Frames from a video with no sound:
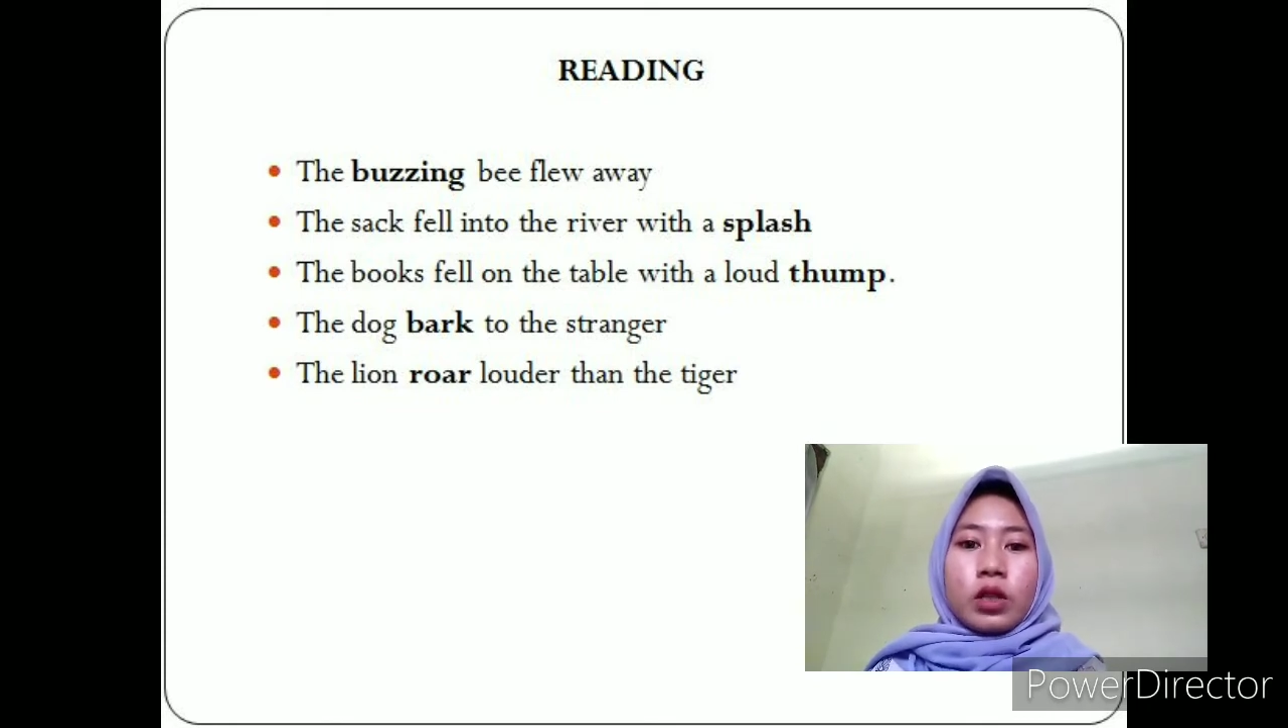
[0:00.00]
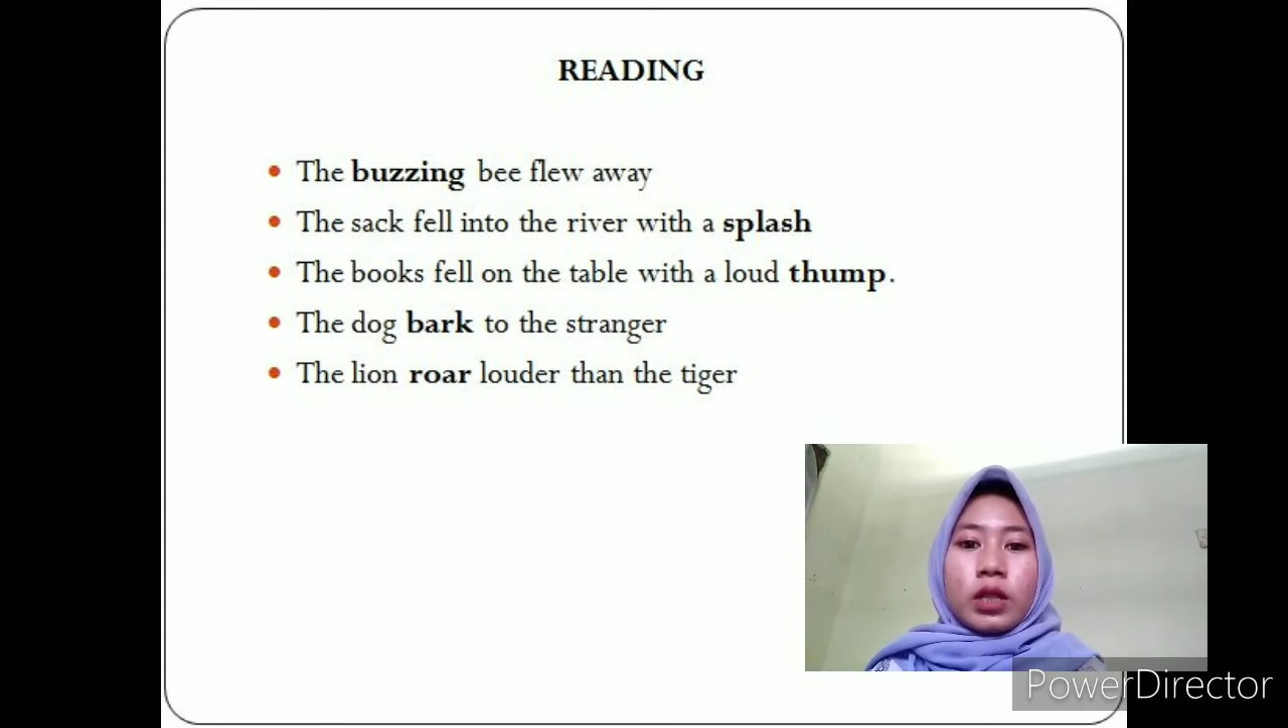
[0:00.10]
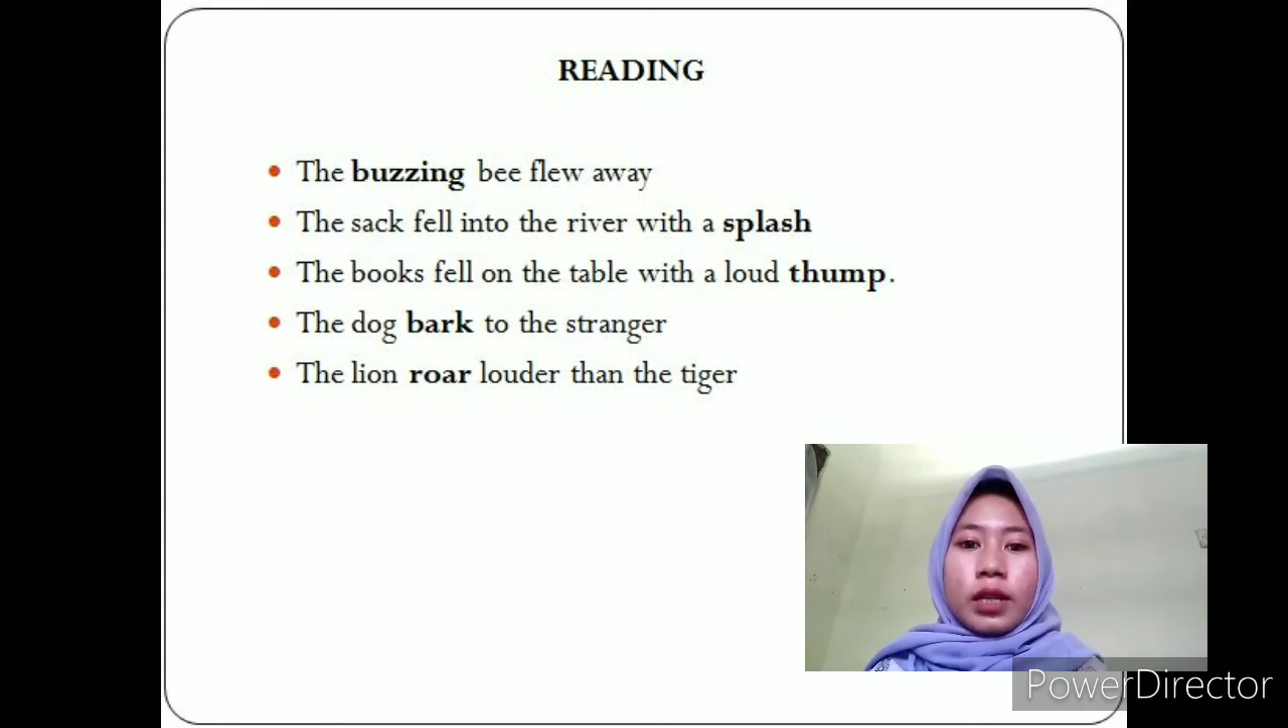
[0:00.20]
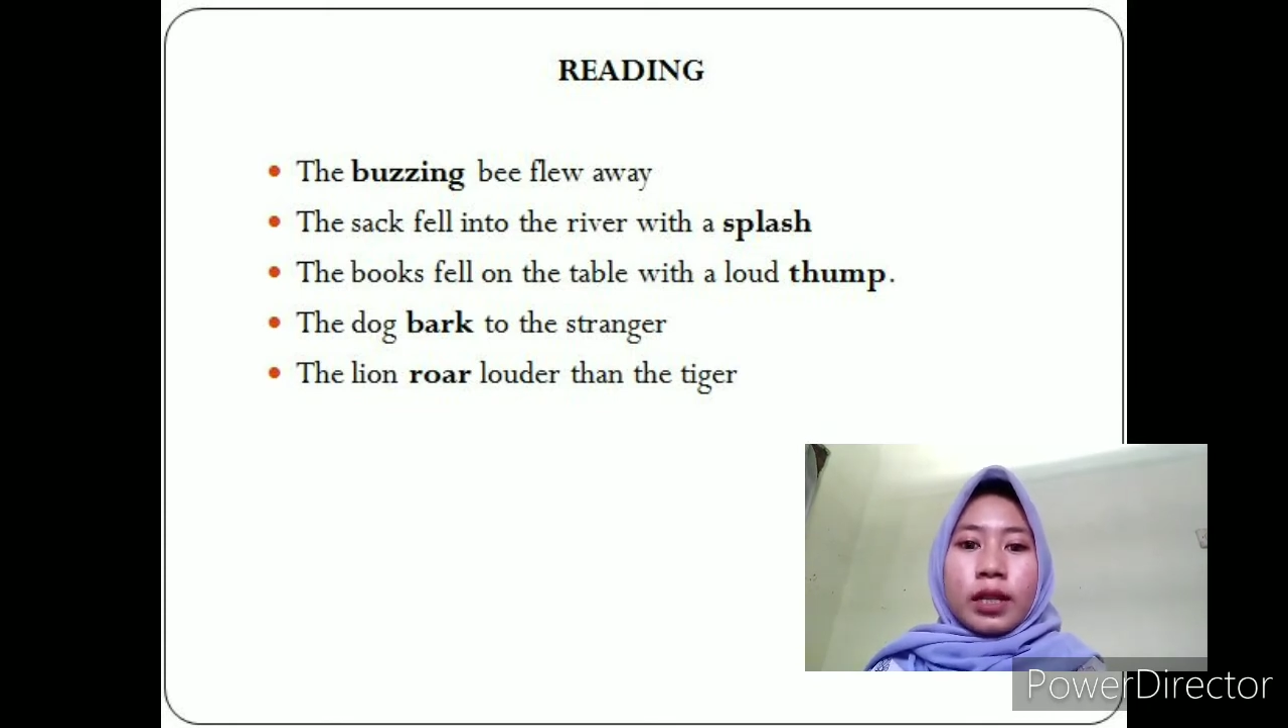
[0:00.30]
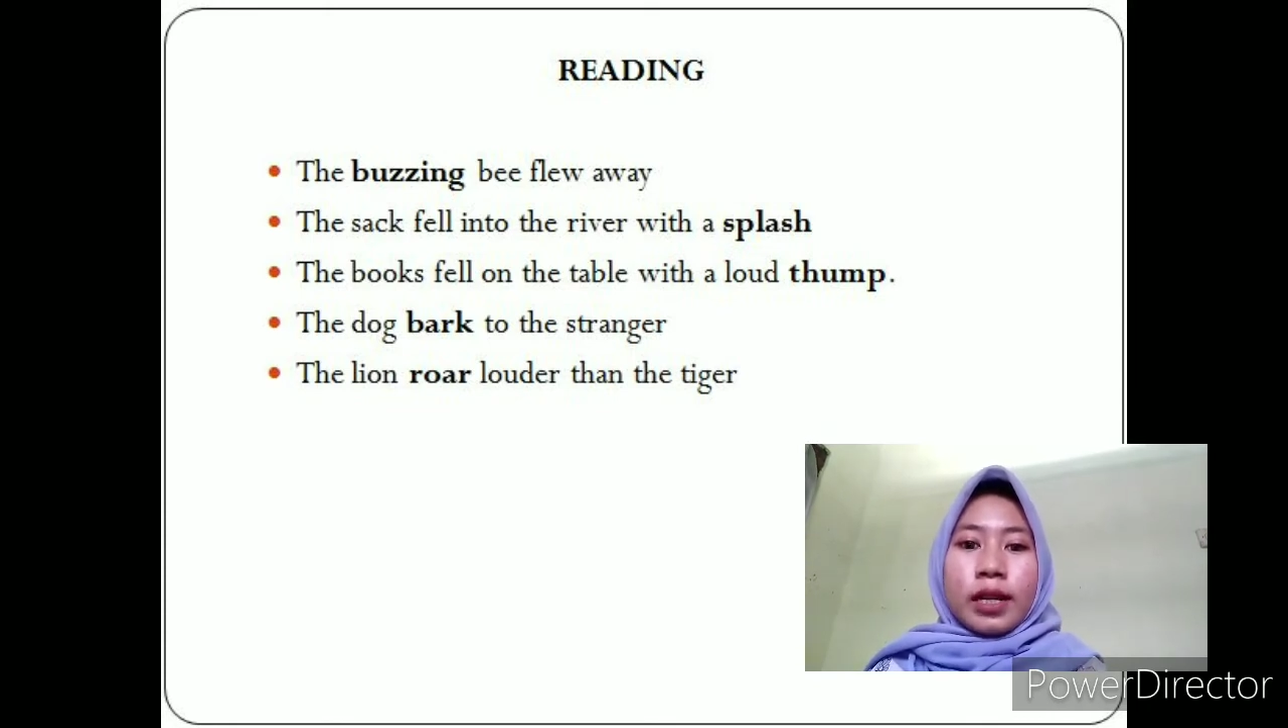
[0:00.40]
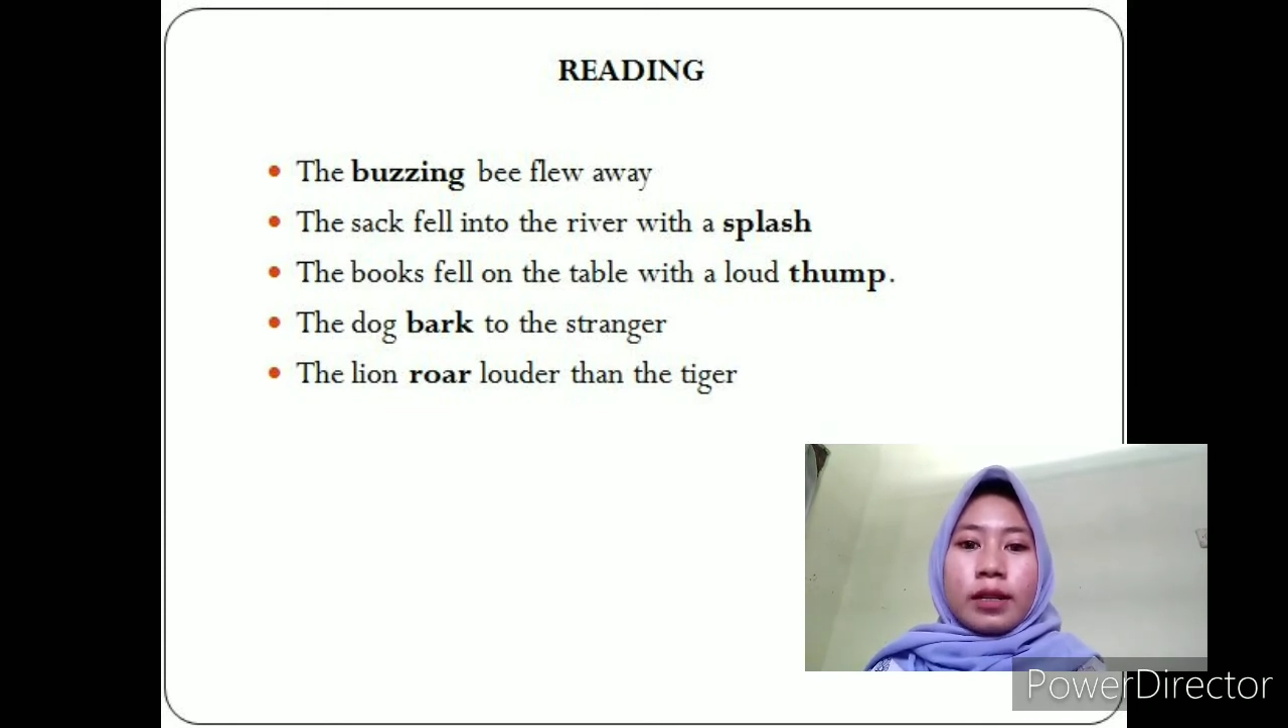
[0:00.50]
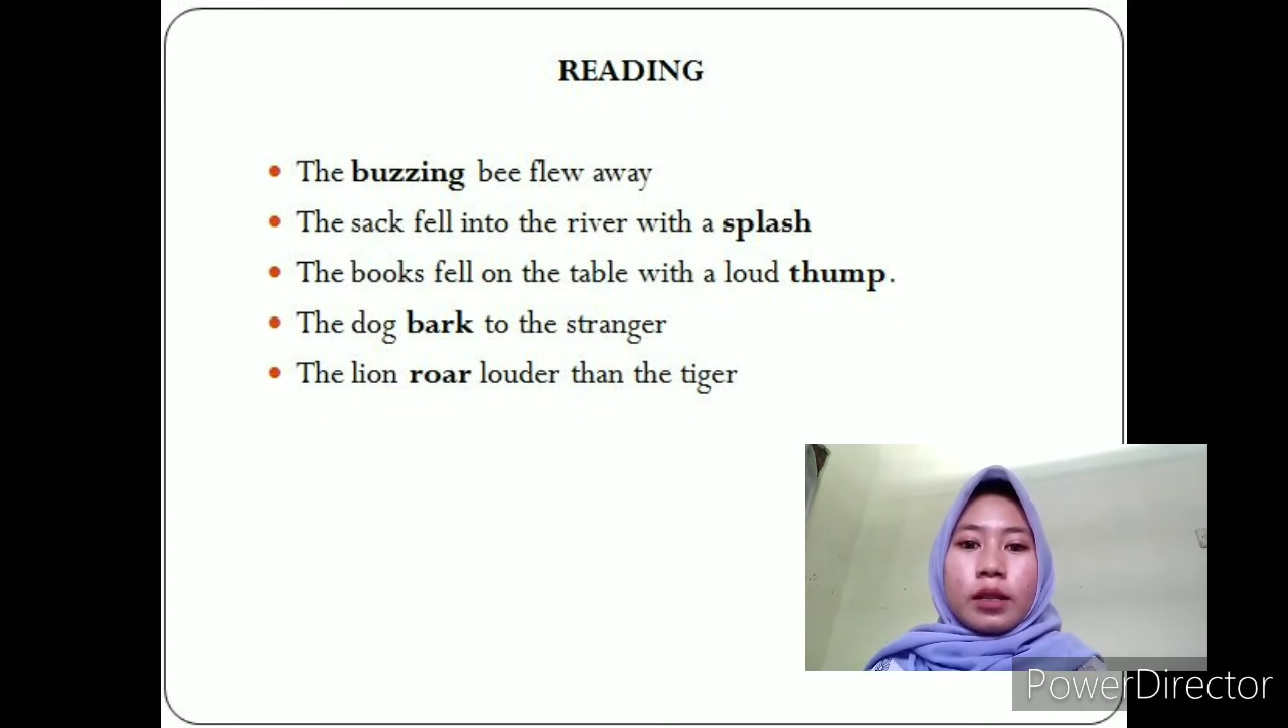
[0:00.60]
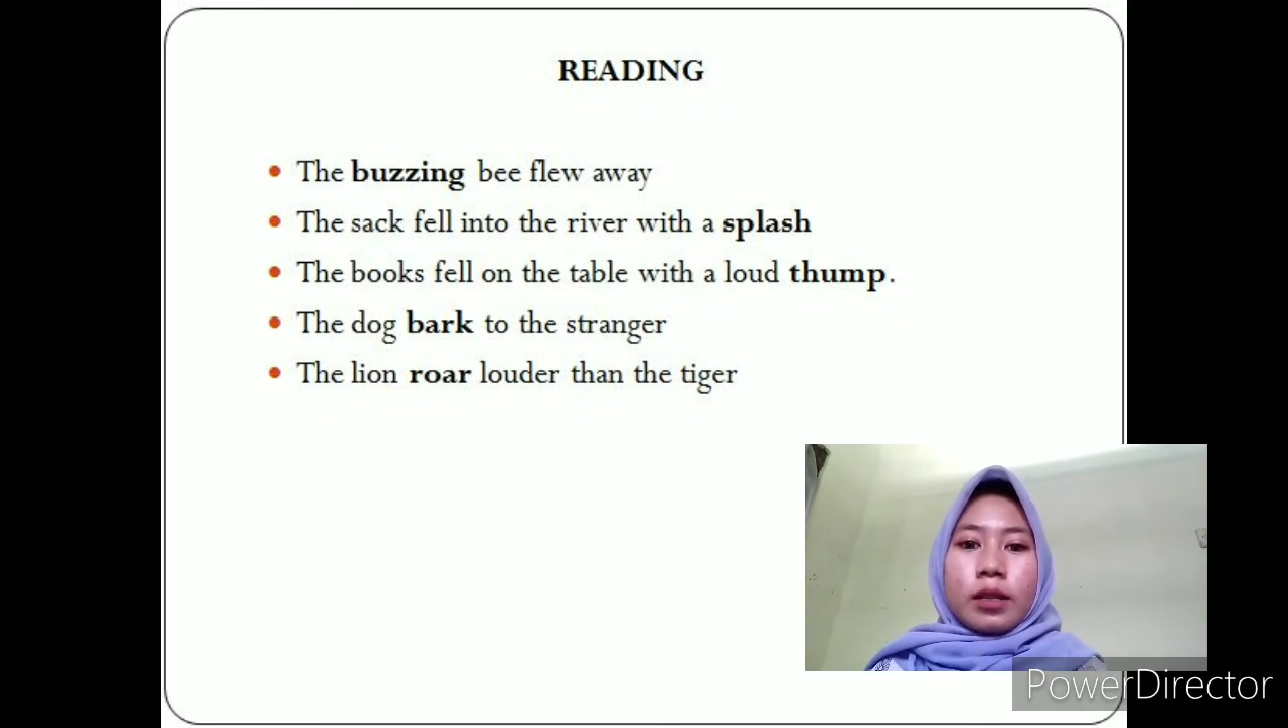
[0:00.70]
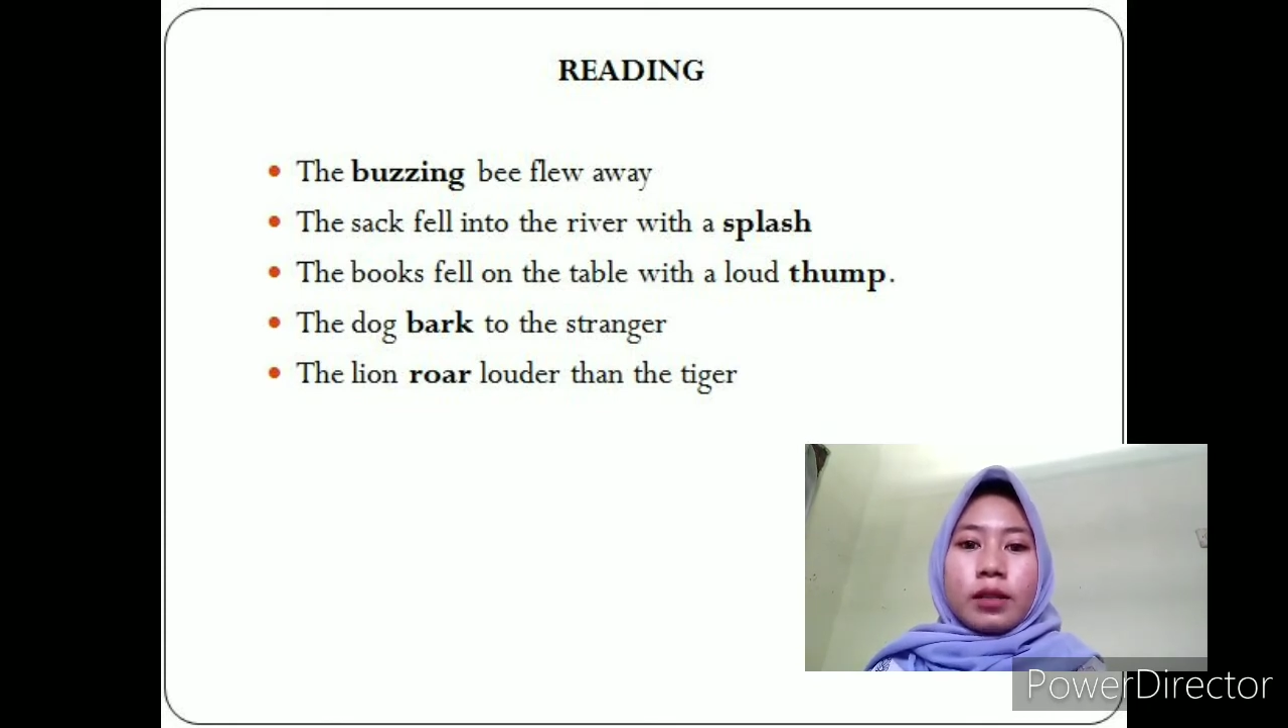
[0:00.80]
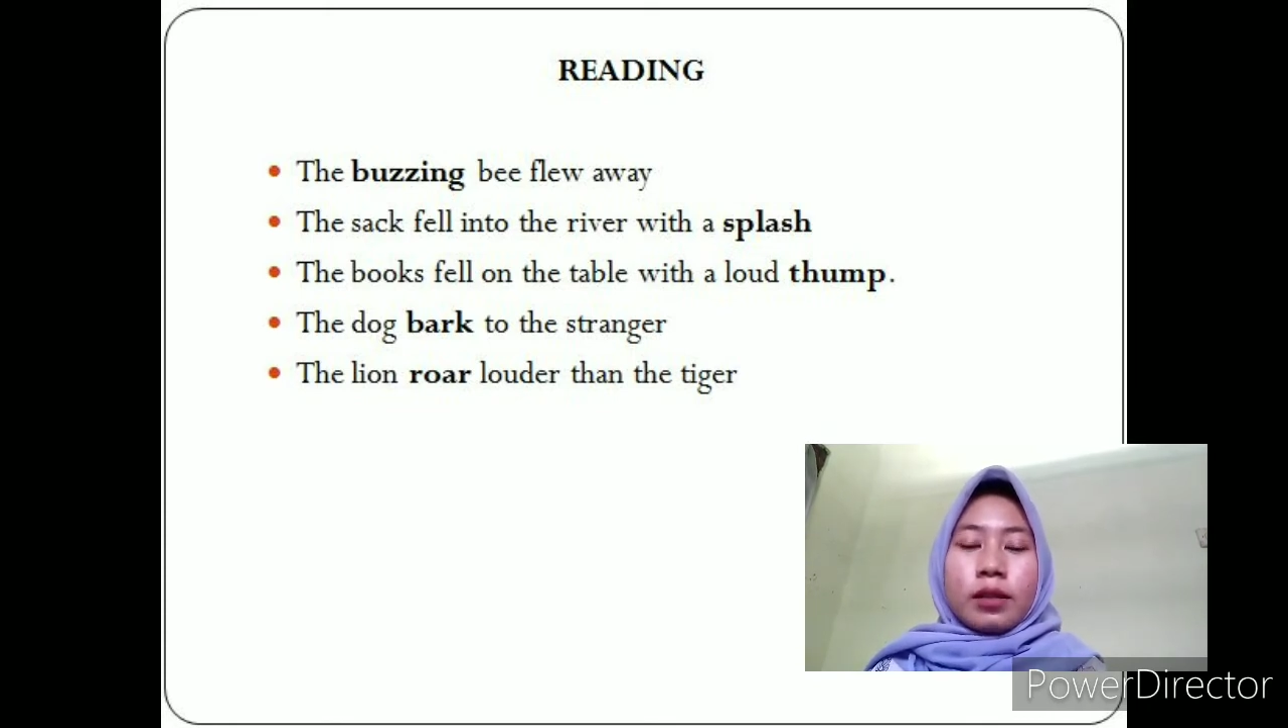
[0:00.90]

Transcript: sentence